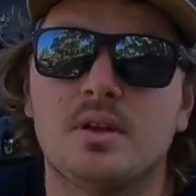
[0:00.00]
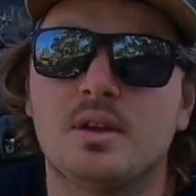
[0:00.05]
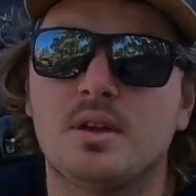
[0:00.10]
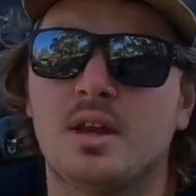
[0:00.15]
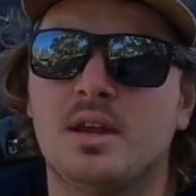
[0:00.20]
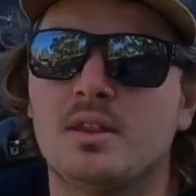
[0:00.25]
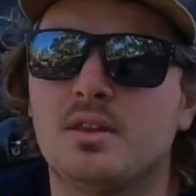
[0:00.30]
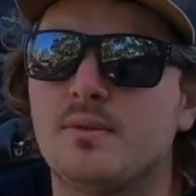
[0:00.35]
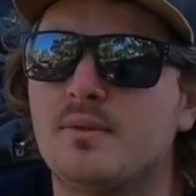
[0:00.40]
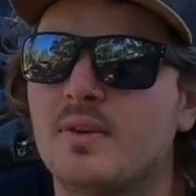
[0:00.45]

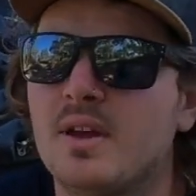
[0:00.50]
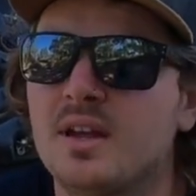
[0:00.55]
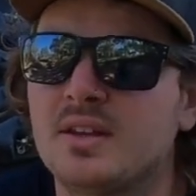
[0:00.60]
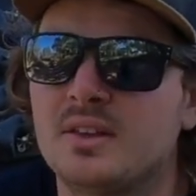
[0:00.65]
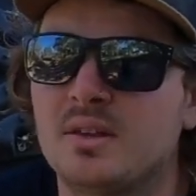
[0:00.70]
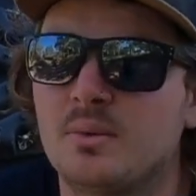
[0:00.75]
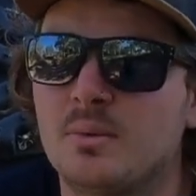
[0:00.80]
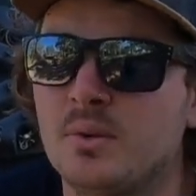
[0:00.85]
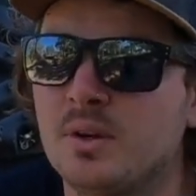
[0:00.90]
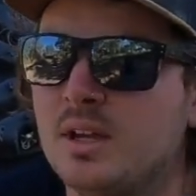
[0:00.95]
and the fact
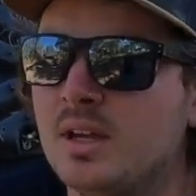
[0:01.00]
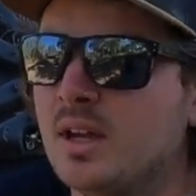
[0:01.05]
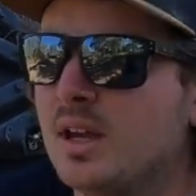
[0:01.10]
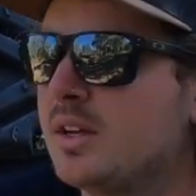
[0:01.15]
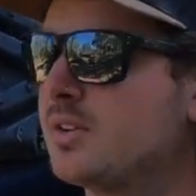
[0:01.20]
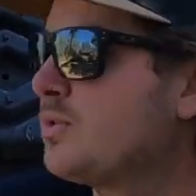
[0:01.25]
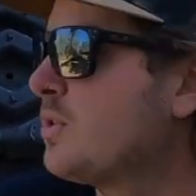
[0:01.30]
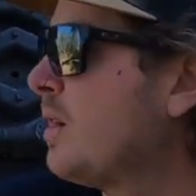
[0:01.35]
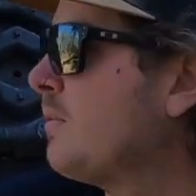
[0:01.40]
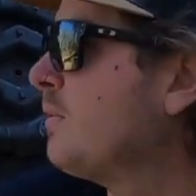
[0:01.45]
that we
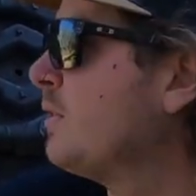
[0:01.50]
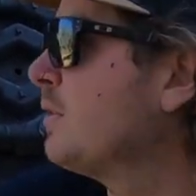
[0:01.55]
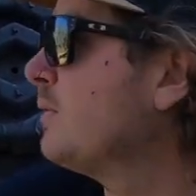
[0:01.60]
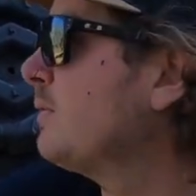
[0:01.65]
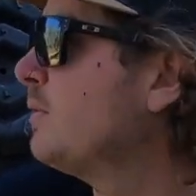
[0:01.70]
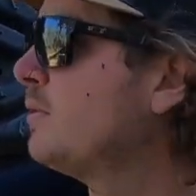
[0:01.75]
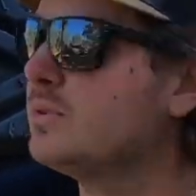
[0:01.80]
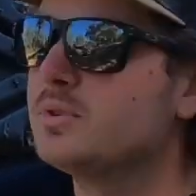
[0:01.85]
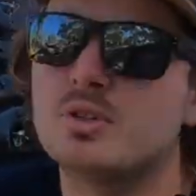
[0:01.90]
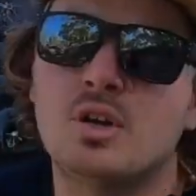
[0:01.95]
are traveling
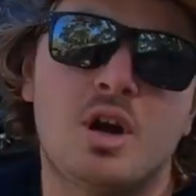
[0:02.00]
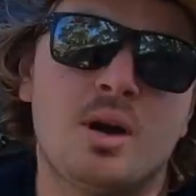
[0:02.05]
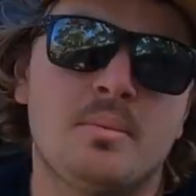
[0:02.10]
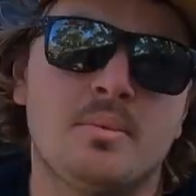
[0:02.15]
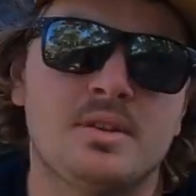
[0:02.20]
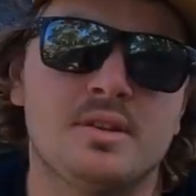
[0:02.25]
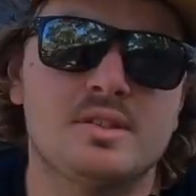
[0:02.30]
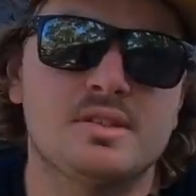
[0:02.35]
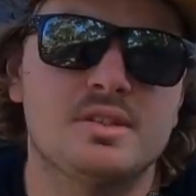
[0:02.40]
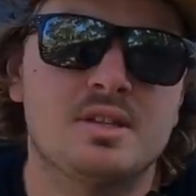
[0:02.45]
full time in
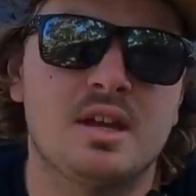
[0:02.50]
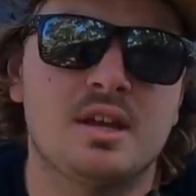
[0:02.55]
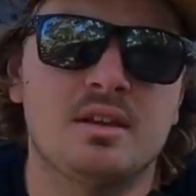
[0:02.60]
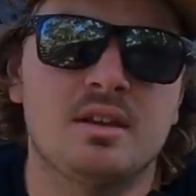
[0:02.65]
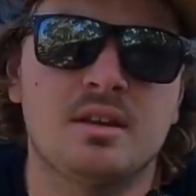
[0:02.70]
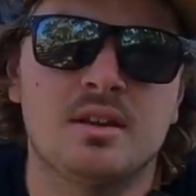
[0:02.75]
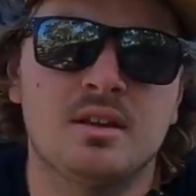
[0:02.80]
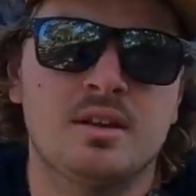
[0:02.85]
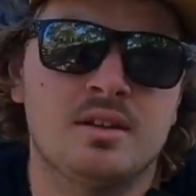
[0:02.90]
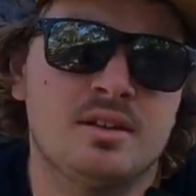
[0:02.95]
this tent
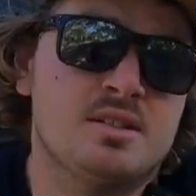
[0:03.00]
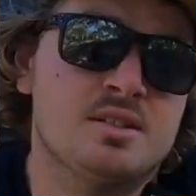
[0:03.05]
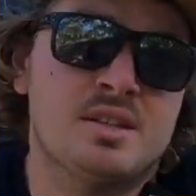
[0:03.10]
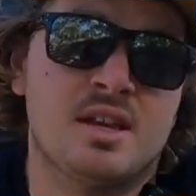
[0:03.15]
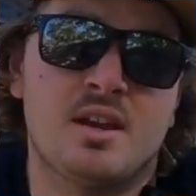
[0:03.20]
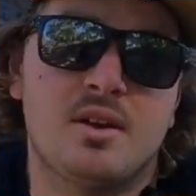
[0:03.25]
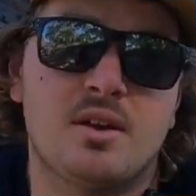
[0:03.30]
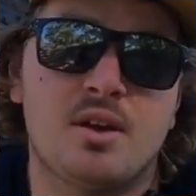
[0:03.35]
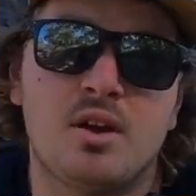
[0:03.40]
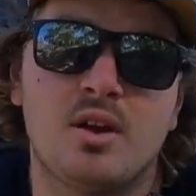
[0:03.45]
and it is
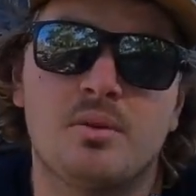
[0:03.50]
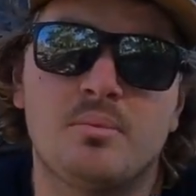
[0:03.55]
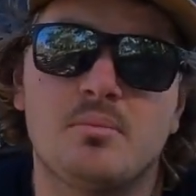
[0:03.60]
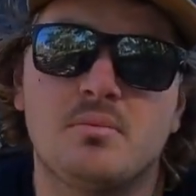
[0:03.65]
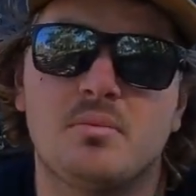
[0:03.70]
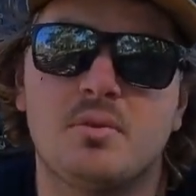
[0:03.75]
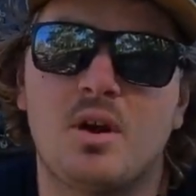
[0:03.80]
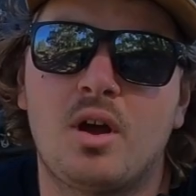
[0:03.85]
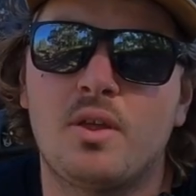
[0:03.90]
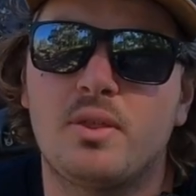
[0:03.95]
our home,
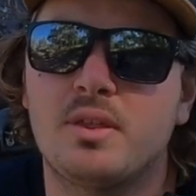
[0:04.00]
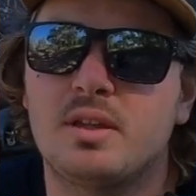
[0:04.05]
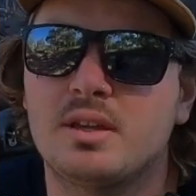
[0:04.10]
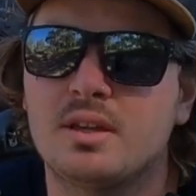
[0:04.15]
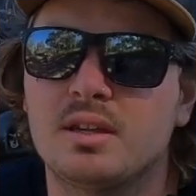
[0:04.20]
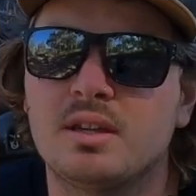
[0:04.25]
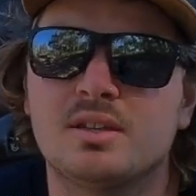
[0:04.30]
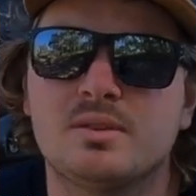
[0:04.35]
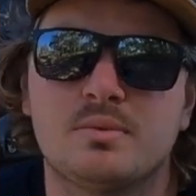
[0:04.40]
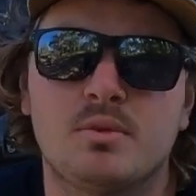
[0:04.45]
I think it
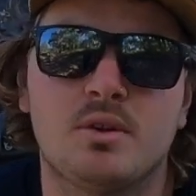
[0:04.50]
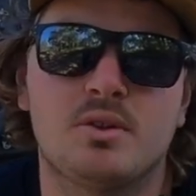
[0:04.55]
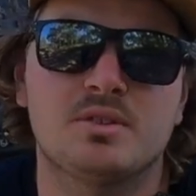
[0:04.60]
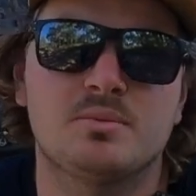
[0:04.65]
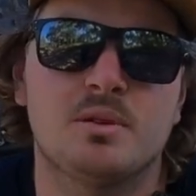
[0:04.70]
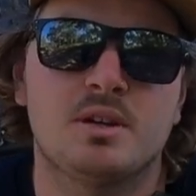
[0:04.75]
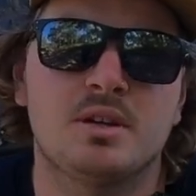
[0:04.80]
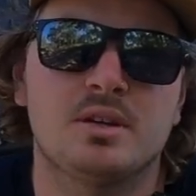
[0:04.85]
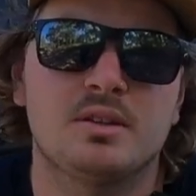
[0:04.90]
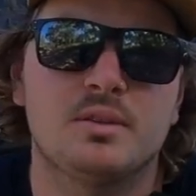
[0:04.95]
is worth
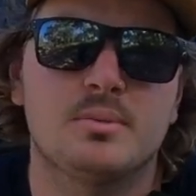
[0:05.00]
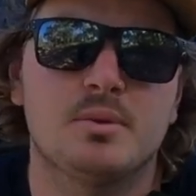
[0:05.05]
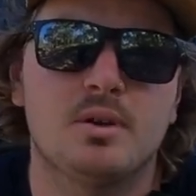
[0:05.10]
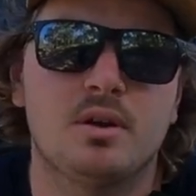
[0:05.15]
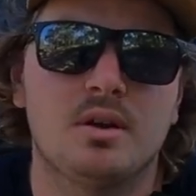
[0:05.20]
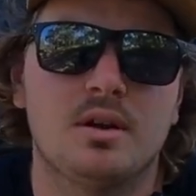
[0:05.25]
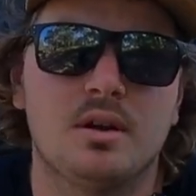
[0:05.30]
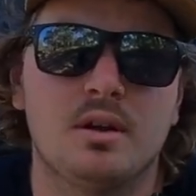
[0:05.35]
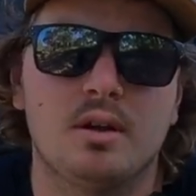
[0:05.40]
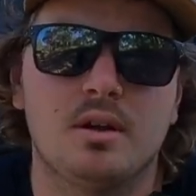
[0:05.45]
spending
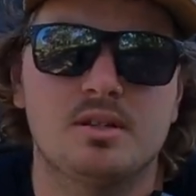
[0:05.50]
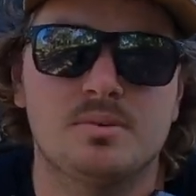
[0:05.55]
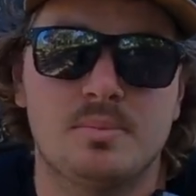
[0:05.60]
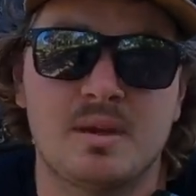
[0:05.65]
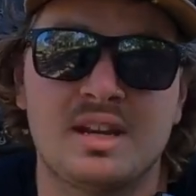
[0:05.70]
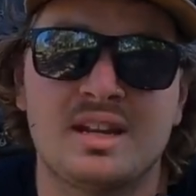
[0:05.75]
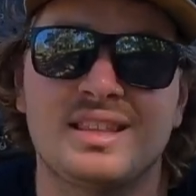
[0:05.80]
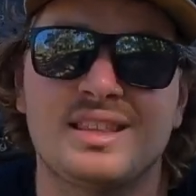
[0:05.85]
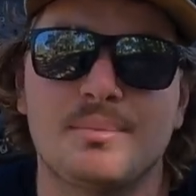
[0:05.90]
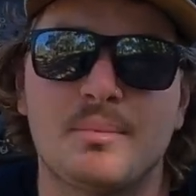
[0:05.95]

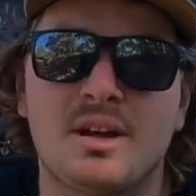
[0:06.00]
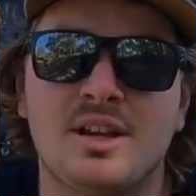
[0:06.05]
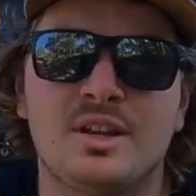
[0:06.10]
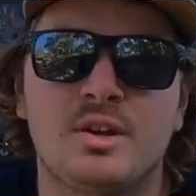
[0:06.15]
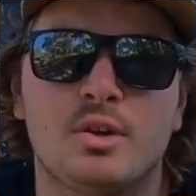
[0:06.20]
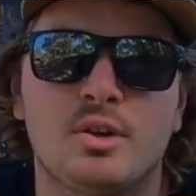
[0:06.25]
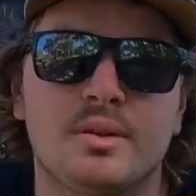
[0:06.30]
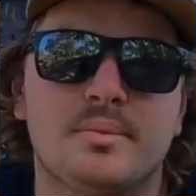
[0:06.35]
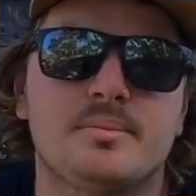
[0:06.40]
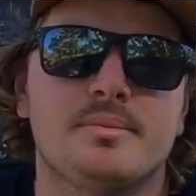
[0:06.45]
the money
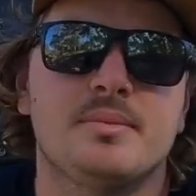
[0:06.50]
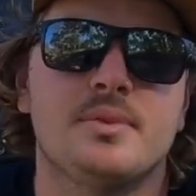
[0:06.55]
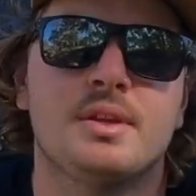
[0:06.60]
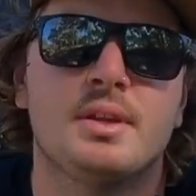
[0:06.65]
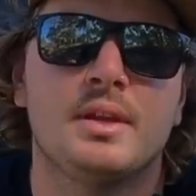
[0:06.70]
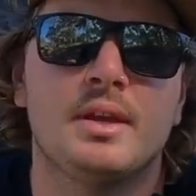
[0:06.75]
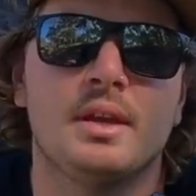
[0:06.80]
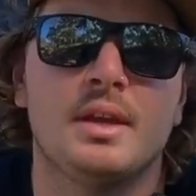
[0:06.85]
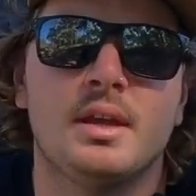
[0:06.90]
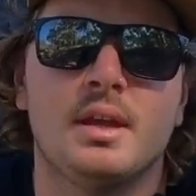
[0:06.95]
on it.
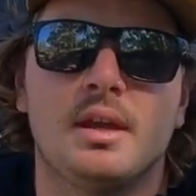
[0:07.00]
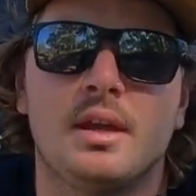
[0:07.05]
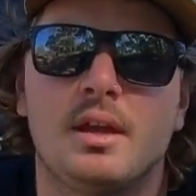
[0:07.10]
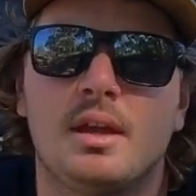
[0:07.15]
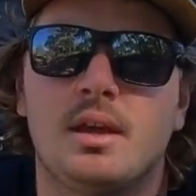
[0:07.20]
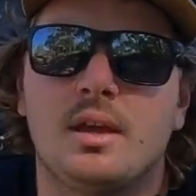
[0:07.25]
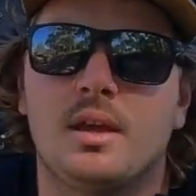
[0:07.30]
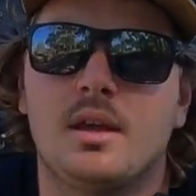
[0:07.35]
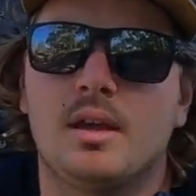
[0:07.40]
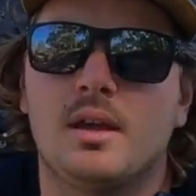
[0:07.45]

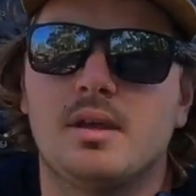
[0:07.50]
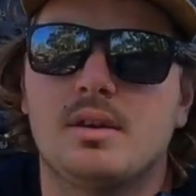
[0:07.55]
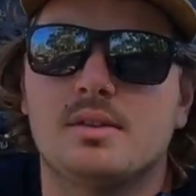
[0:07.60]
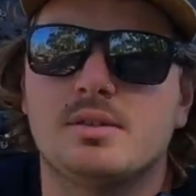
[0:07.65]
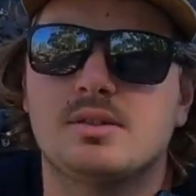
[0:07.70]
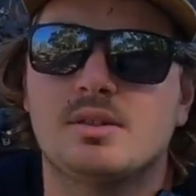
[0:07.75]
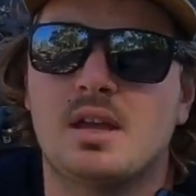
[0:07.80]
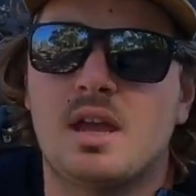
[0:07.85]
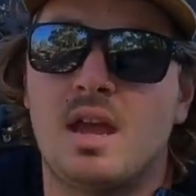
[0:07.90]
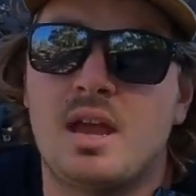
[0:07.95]

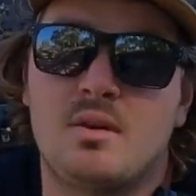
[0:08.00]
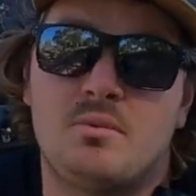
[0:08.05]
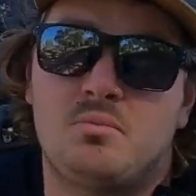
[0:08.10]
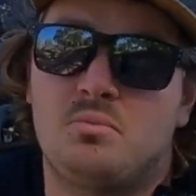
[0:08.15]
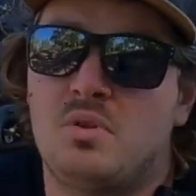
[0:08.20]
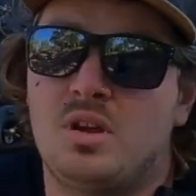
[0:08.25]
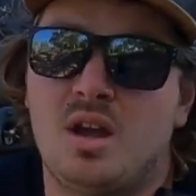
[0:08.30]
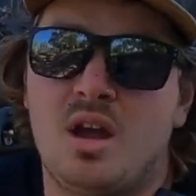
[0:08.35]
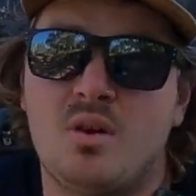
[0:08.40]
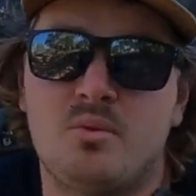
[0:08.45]
And
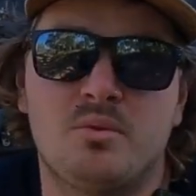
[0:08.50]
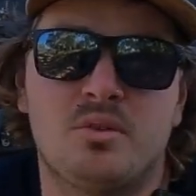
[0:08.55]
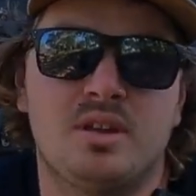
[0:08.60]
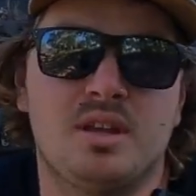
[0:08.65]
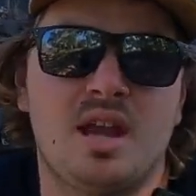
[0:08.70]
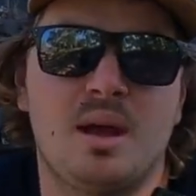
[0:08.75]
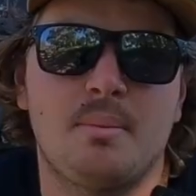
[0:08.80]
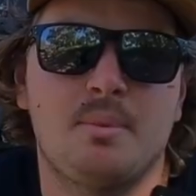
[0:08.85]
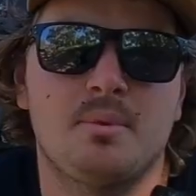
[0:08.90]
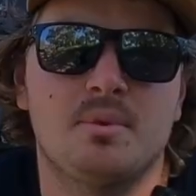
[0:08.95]
we are really happy